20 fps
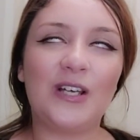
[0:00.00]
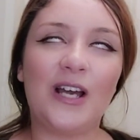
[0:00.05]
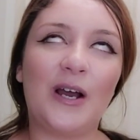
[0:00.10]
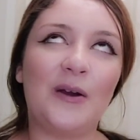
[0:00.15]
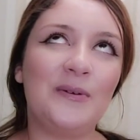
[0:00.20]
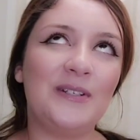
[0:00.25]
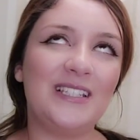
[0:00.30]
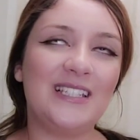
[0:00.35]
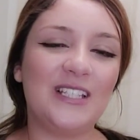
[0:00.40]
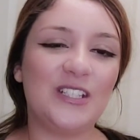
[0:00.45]

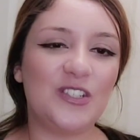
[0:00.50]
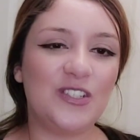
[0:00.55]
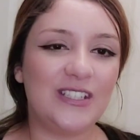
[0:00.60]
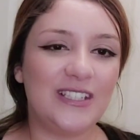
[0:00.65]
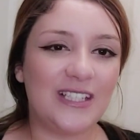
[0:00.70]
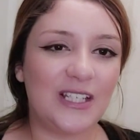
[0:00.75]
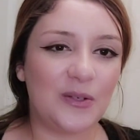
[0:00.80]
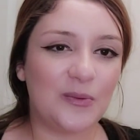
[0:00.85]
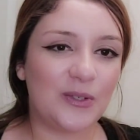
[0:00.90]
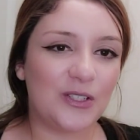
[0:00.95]
I wouldn't say
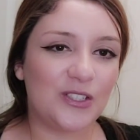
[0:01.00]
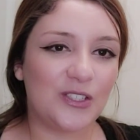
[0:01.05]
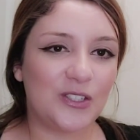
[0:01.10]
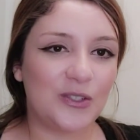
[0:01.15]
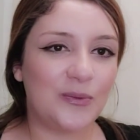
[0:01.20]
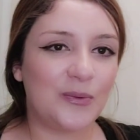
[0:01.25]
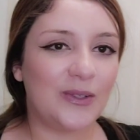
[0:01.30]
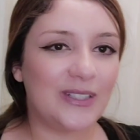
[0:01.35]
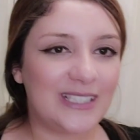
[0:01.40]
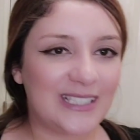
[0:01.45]
she did what
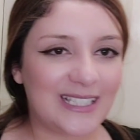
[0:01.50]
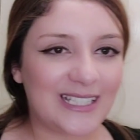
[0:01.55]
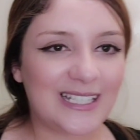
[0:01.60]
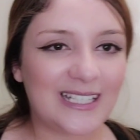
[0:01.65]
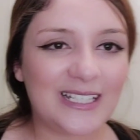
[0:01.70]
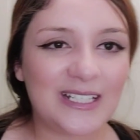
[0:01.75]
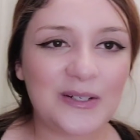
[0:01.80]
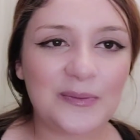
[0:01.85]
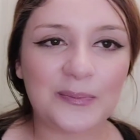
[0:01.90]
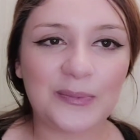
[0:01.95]
she
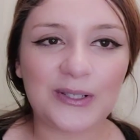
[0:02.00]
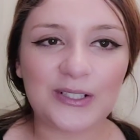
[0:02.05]
wanted,